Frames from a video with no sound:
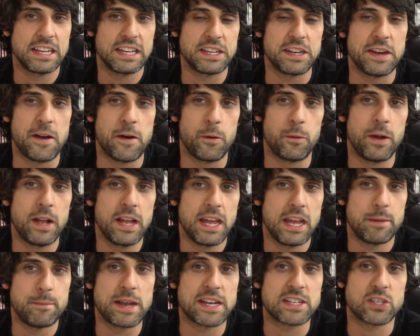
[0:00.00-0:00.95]
You know,
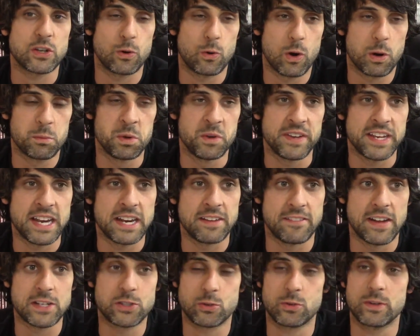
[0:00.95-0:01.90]
it makes it a horror movie. And
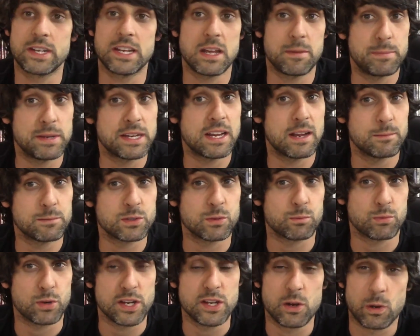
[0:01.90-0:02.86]
eventually it becomes
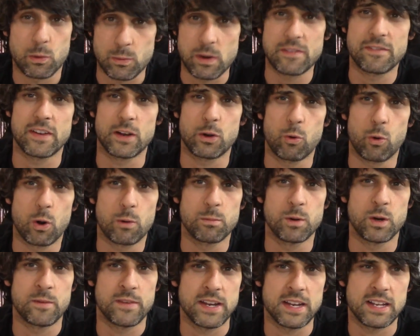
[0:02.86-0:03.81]
a pretty horrific horror
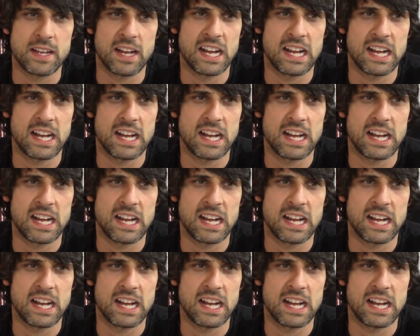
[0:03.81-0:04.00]
movie.